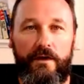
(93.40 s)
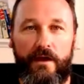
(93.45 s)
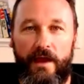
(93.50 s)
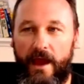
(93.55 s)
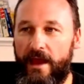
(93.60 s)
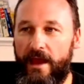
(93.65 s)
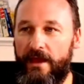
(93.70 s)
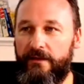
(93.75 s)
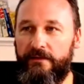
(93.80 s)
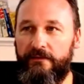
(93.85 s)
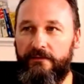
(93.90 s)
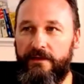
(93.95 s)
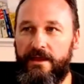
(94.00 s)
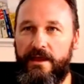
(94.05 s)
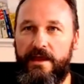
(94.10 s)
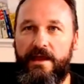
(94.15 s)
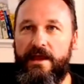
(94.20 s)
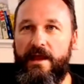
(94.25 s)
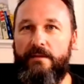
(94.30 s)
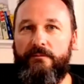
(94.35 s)
and
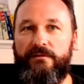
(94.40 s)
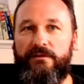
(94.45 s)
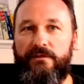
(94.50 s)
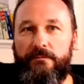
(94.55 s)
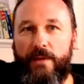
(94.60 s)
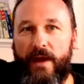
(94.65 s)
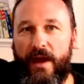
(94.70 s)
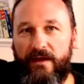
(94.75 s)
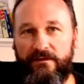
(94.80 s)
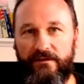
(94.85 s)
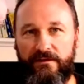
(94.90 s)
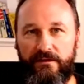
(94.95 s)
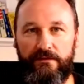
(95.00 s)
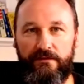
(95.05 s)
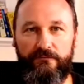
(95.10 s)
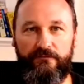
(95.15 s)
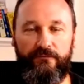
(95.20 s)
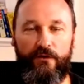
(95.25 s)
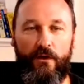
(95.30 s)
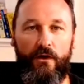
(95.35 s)
here comes your
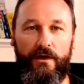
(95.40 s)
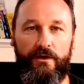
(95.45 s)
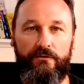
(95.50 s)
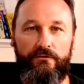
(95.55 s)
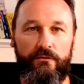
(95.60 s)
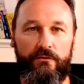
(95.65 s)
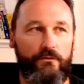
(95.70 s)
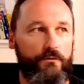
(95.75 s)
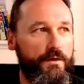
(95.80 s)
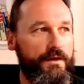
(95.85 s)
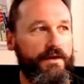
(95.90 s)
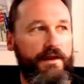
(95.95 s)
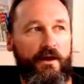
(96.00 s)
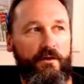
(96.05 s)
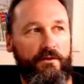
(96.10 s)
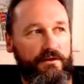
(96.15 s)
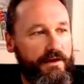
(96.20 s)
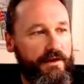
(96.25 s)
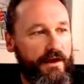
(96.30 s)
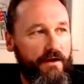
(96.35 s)
passion flying through the window
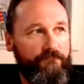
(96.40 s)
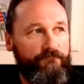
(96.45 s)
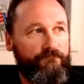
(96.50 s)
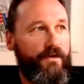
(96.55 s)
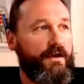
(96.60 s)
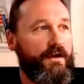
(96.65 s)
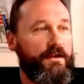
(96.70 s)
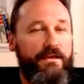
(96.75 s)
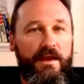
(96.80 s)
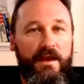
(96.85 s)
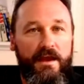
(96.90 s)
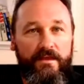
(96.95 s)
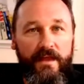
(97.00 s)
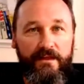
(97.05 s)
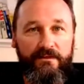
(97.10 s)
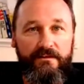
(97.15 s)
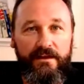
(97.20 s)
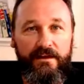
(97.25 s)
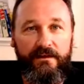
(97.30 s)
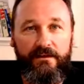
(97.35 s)
and you go, fuck yeah,
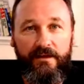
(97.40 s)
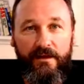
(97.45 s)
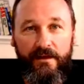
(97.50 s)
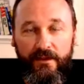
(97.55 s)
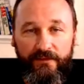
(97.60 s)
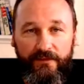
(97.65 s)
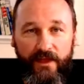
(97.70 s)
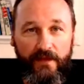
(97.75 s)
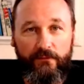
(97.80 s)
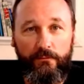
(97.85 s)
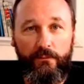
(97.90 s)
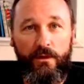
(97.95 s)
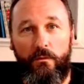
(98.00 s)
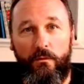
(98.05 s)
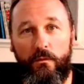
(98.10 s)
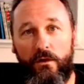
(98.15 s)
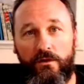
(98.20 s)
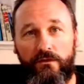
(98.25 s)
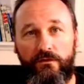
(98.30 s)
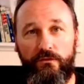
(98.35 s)
that's it. That's what I
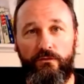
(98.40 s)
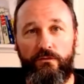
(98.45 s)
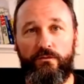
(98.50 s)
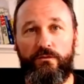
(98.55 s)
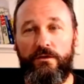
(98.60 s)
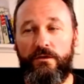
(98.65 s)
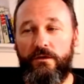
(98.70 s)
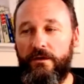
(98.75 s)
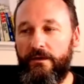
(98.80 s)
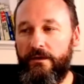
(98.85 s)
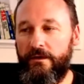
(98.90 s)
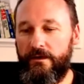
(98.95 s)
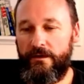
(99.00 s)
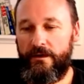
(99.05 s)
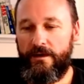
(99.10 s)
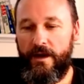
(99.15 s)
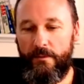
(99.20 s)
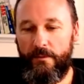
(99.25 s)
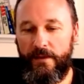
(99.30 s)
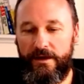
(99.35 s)
want to do.
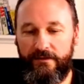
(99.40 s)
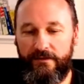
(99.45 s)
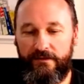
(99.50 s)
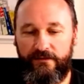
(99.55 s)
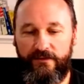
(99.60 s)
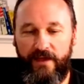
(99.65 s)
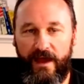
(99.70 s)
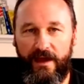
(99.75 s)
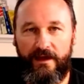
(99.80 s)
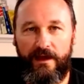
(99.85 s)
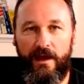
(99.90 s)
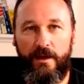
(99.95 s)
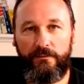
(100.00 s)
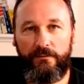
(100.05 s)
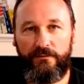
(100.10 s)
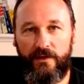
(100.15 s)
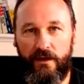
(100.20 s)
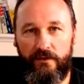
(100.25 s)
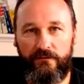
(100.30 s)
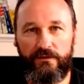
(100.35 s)
I mean, that
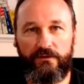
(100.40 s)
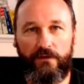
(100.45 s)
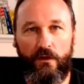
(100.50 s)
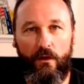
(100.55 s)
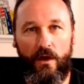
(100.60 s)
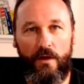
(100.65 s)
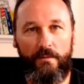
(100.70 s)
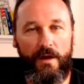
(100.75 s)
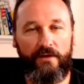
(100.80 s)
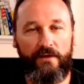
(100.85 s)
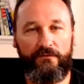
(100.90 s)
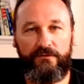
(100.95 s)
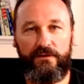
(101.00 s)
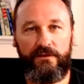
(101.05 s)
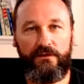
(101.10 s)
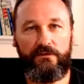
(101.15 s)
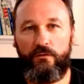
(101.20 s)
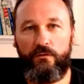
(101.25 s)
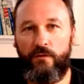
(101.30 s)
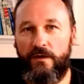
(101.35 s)
comes over time after
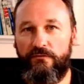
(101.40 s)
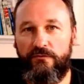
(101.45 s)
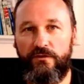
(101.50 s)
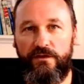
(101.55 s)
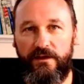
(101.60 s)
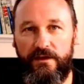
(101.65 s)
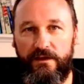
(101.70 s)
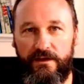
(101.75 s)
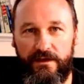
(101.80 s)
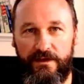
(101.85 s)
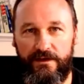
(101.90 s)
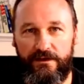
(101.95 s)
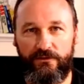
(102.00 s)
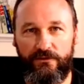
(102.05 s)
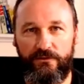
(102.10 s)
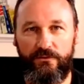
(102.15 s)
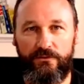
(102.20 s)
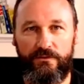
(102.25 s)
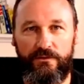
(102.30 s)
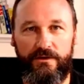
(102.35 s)
you do everything that you
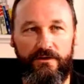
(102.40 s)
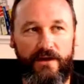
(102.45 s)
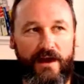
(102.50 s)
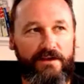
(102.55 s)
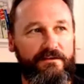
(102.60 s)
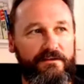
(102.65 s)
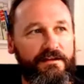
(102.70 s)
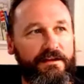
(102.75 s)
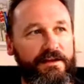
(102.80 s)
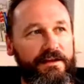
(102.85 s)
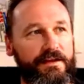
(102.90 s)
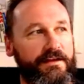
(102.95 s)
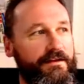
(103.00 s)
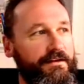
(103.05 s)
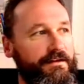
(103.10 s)
do. You're actually,